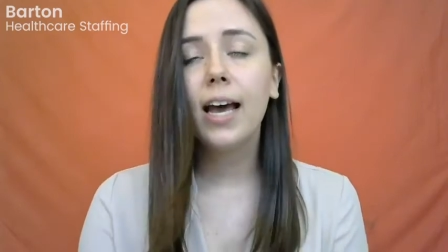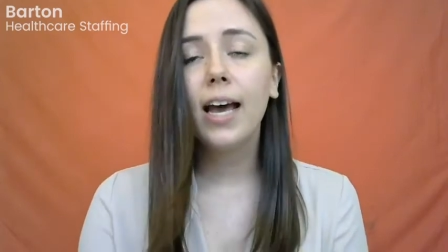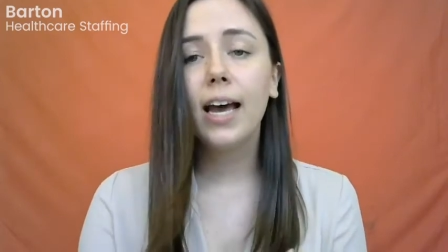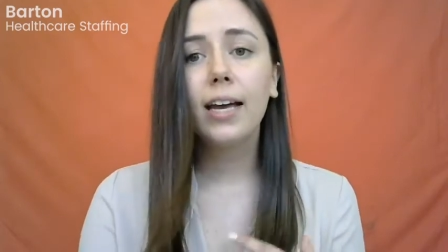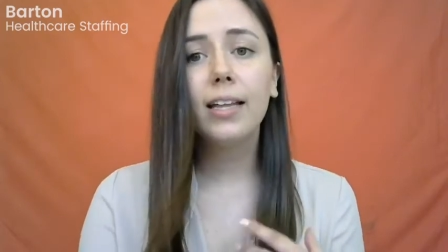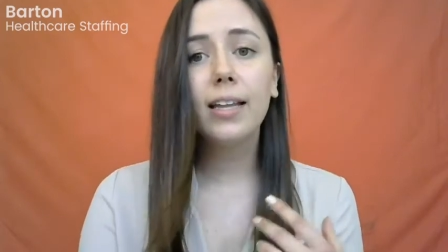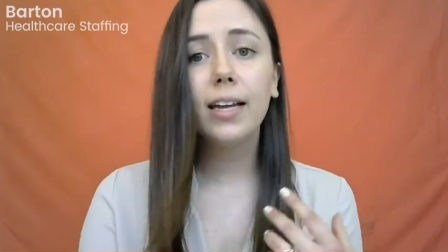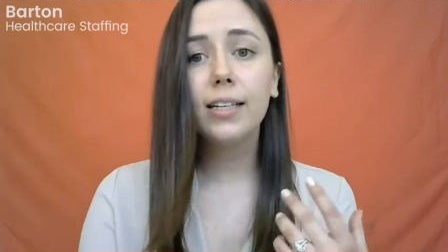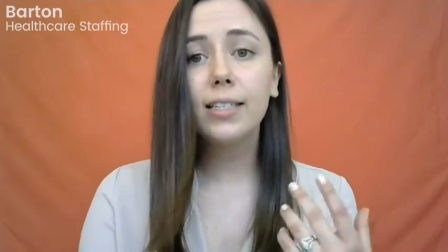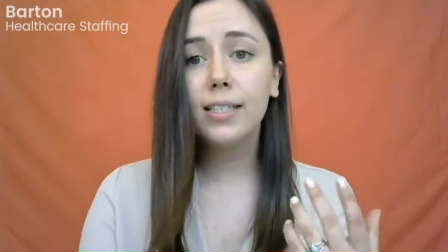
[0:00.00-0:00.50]

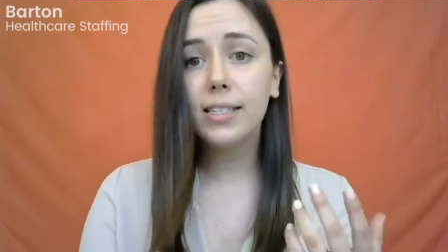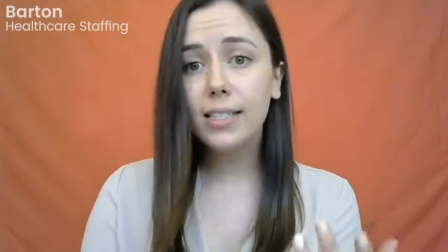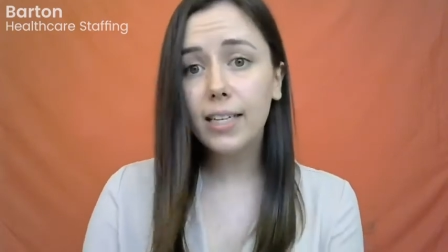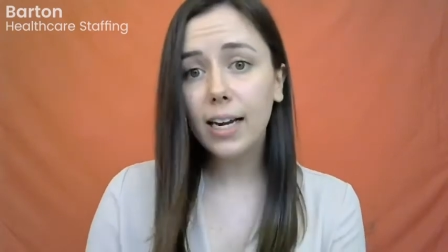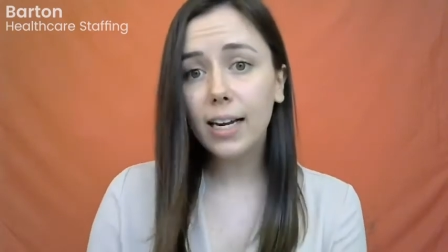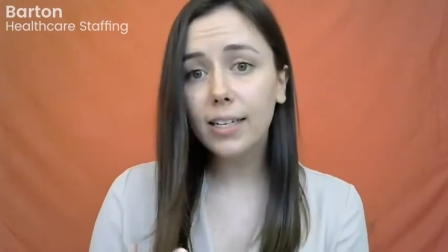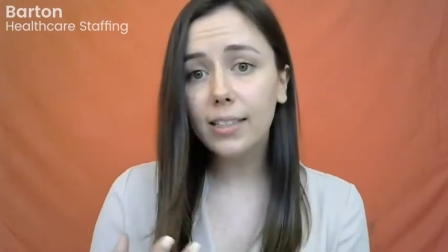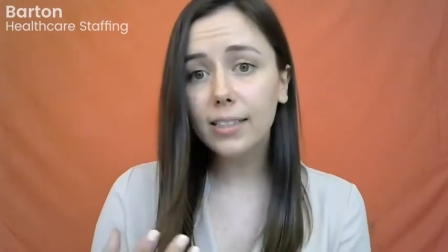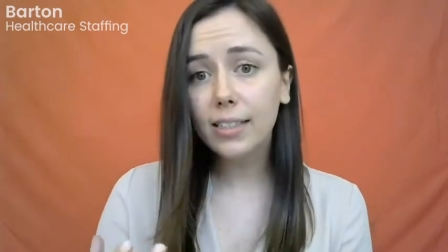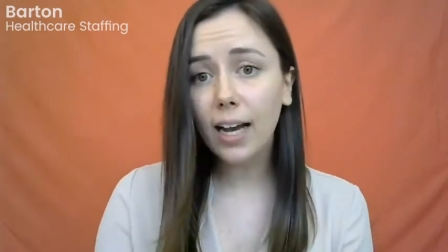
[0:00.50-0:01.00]
and then
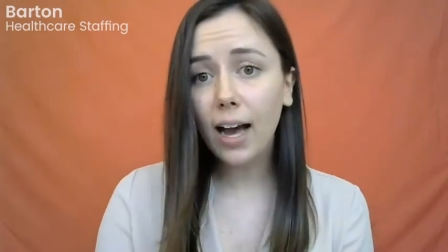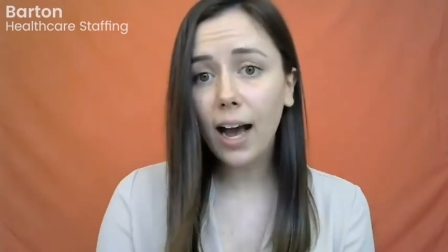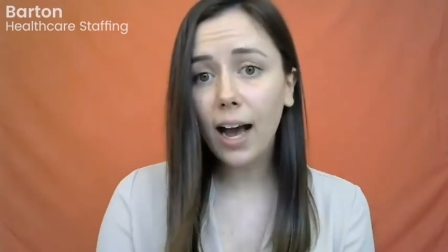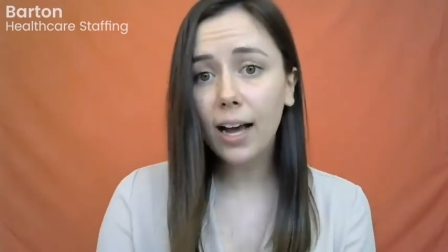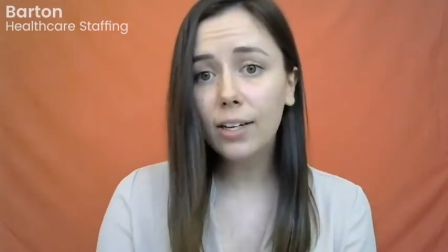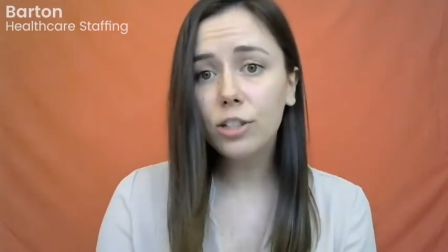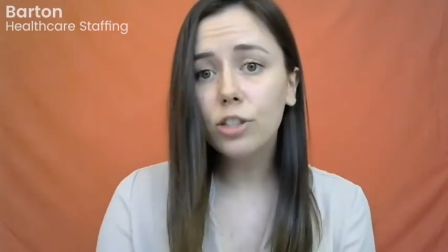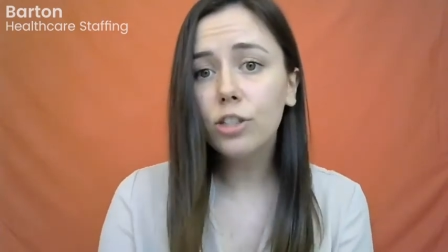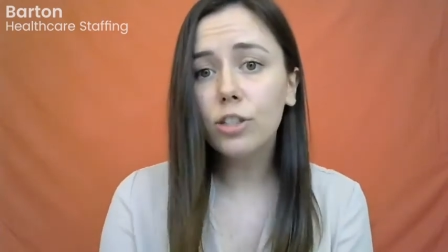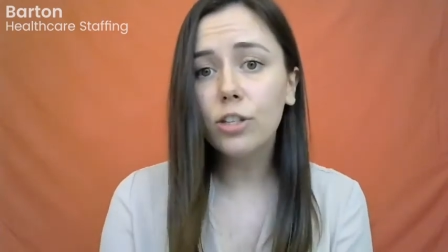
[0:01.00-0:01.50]
stay in
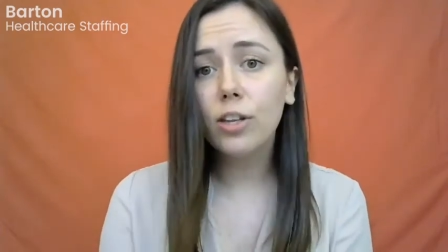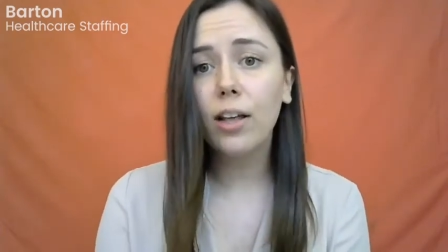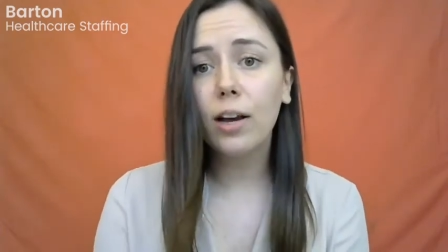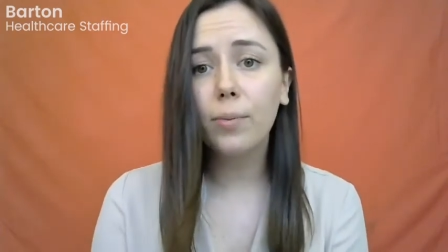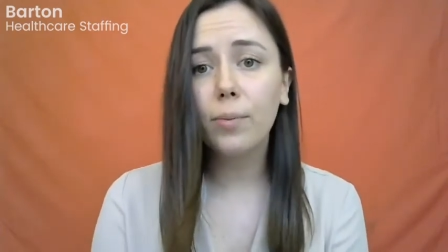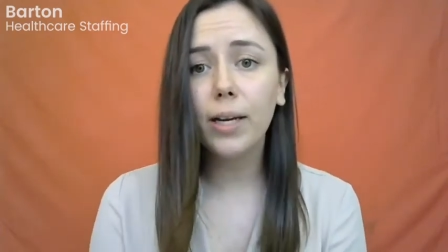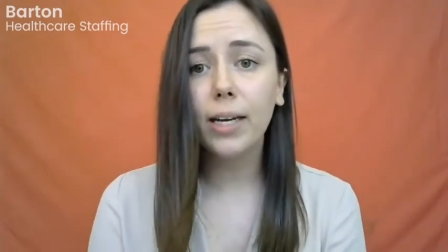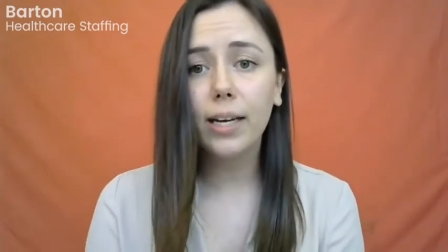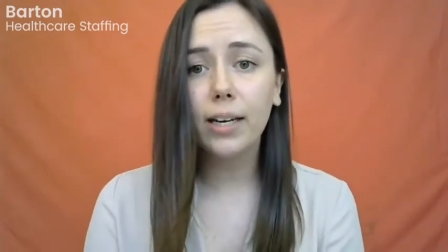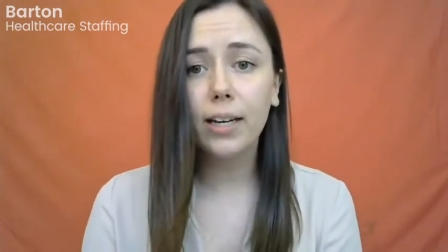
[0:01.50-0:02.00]
touch so that
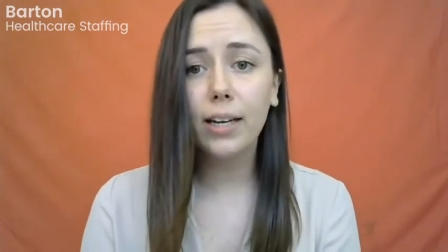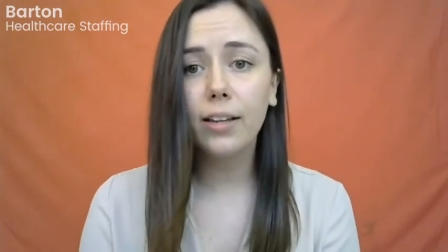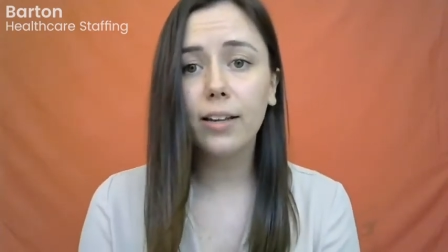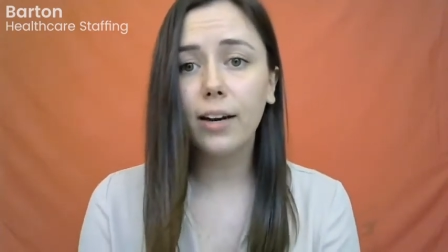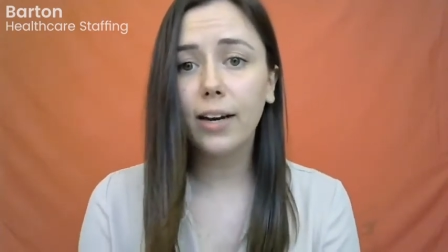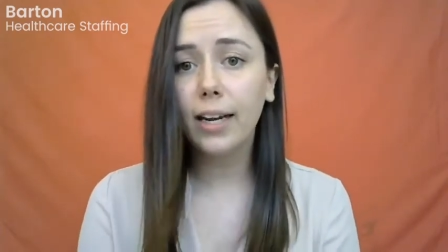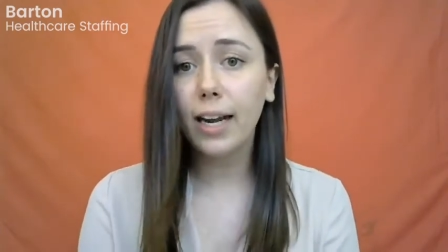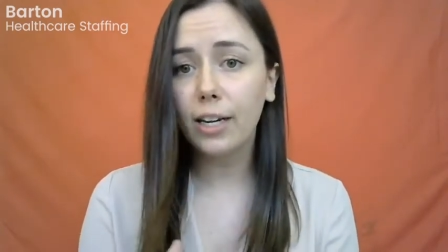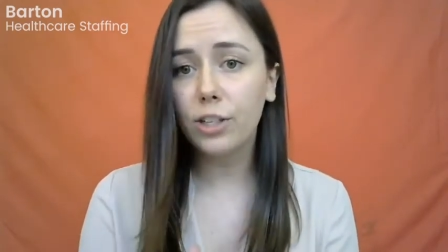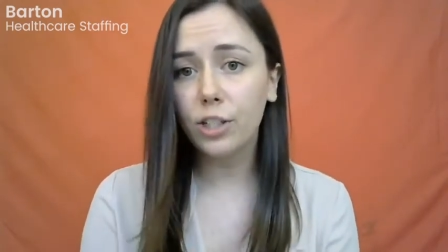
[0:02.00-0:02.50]
we can
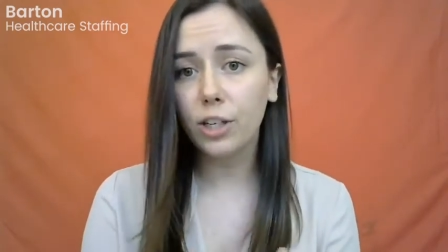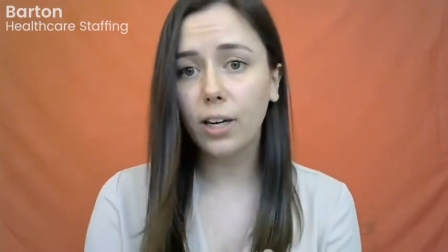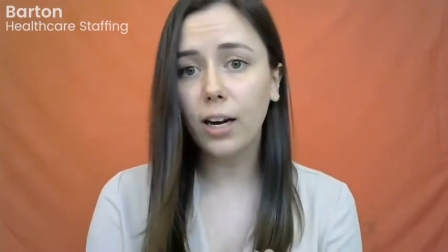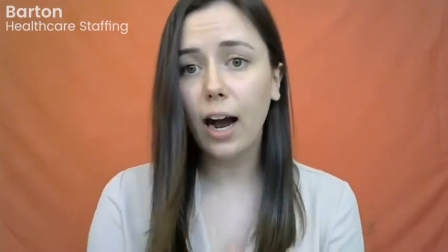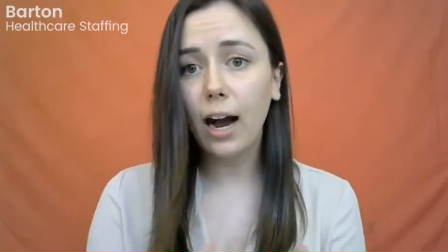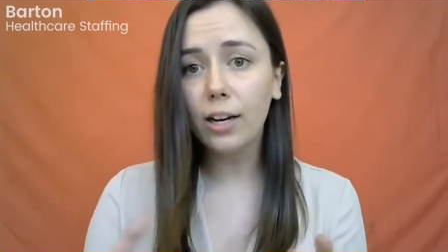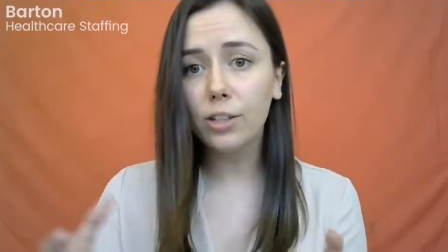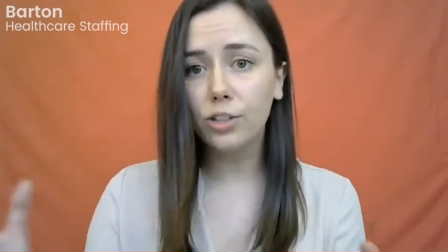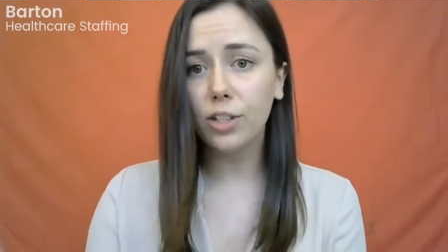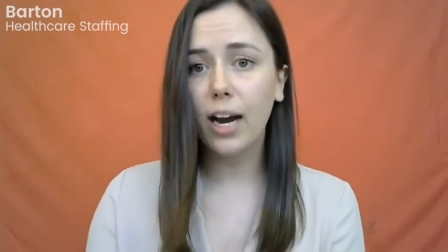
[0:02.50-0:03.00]
either get your
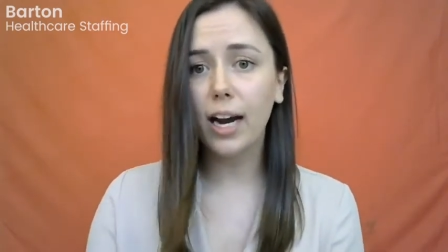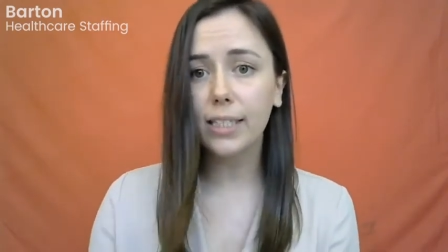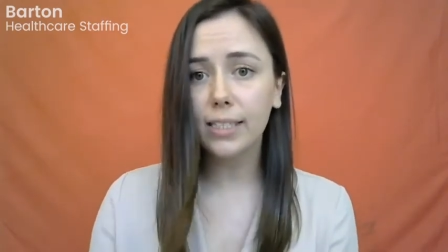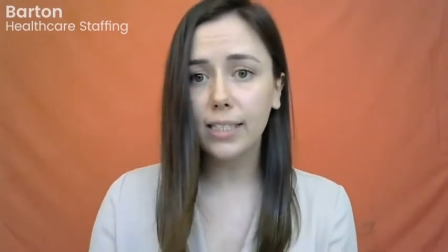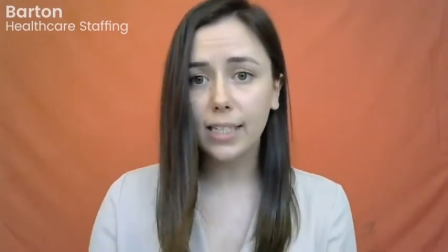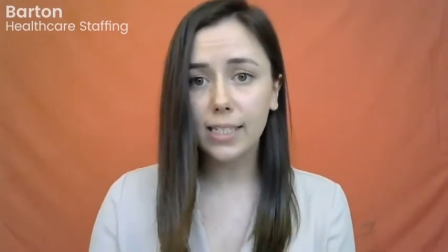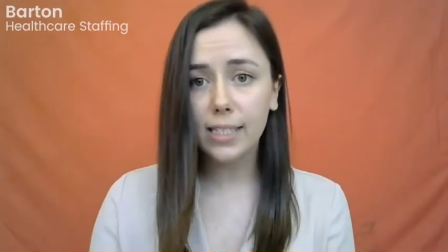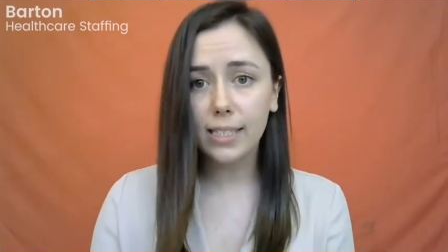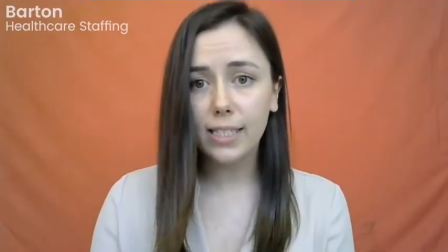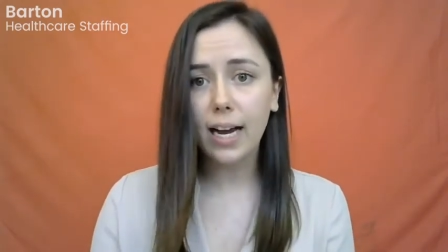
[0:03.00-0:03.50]
contract
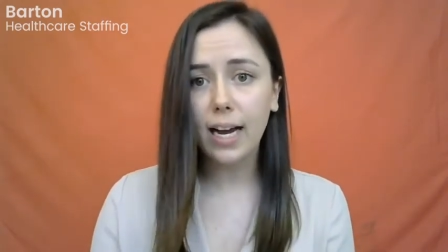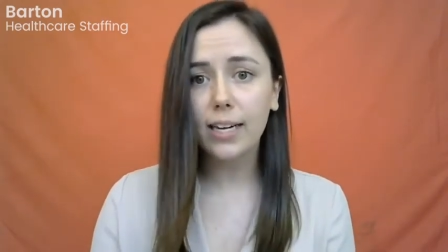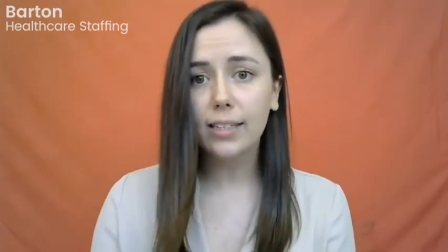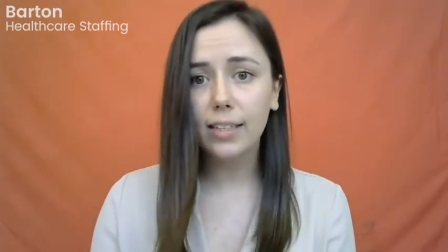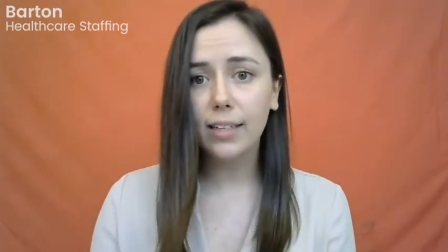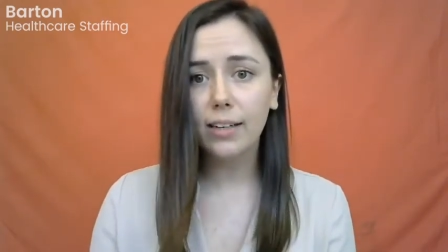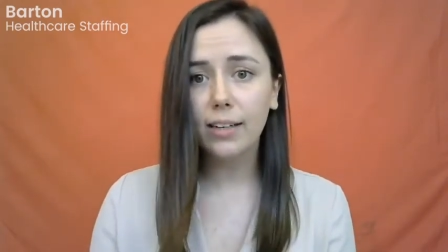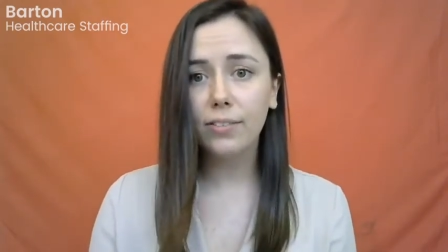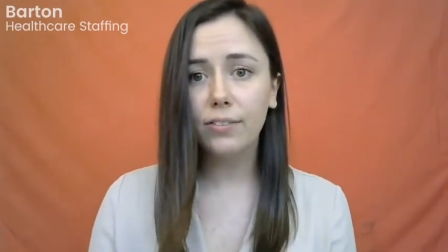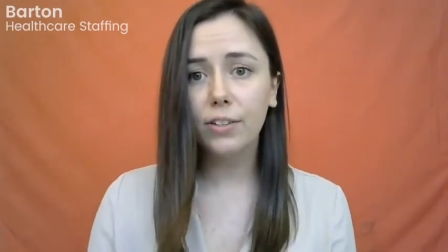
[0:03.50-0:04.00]

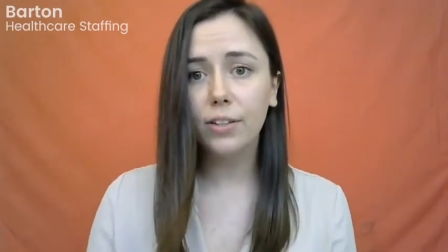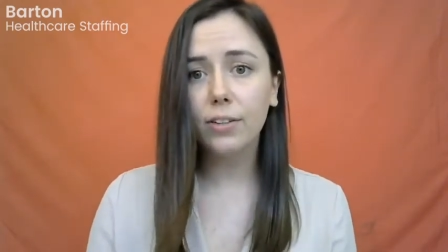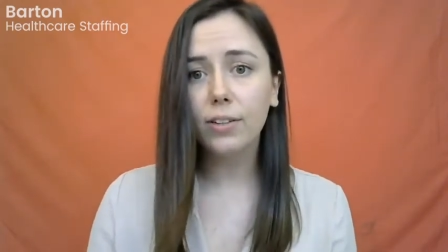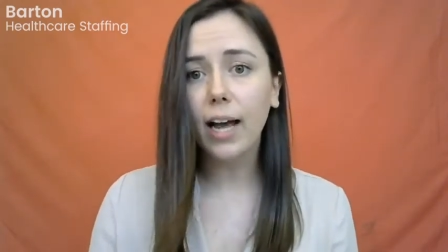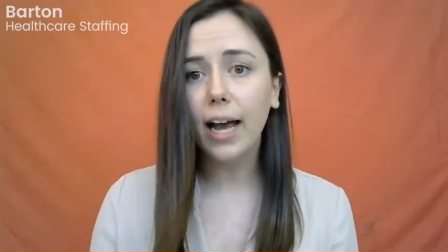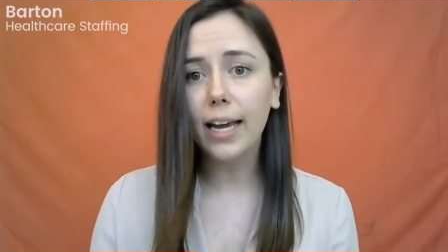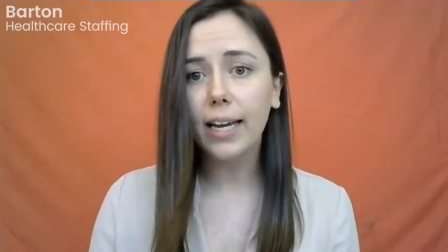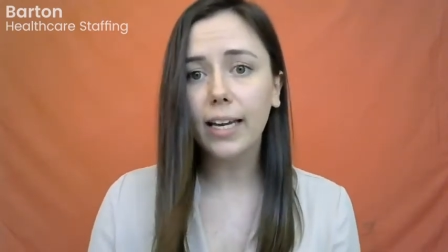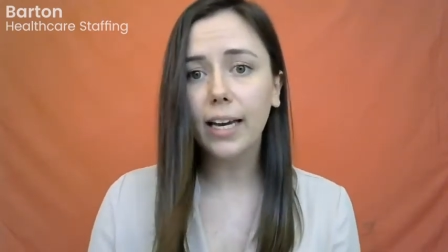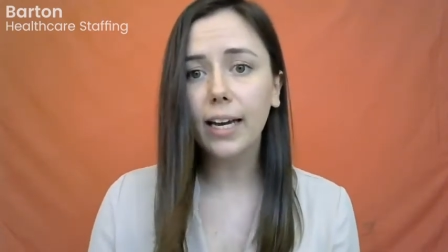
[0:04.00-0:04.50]
extended if you
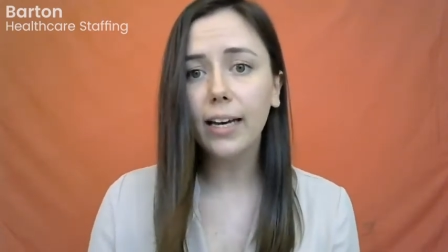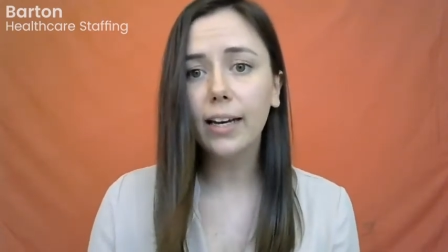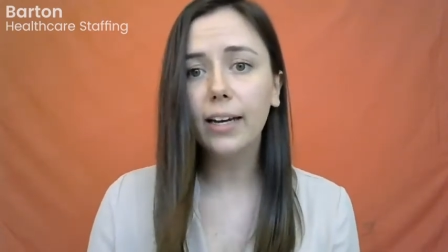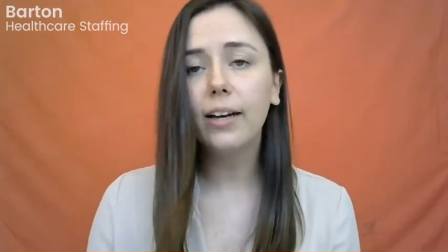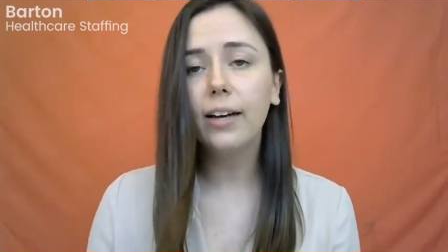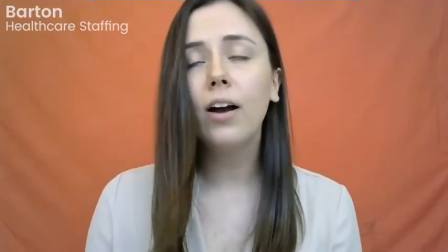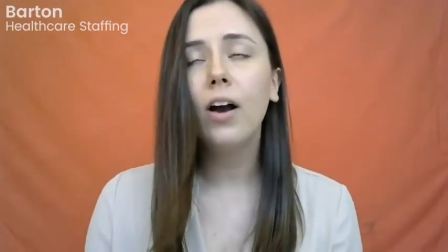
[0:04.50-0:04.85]
like it,